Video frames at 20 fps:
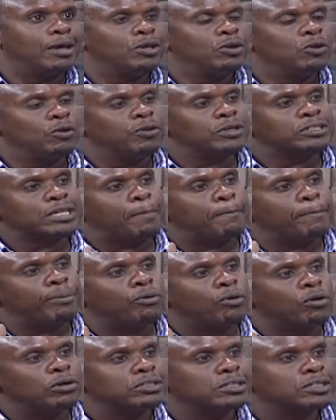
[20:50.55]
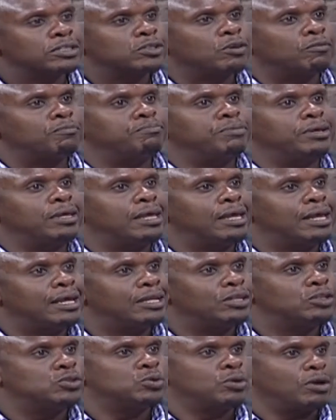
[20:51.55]
Those are process of
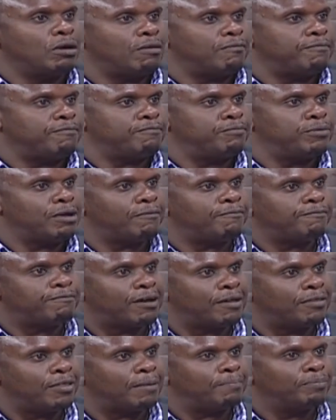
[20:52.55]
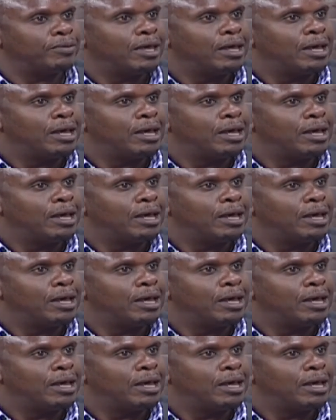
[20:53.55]
beginning to be a father.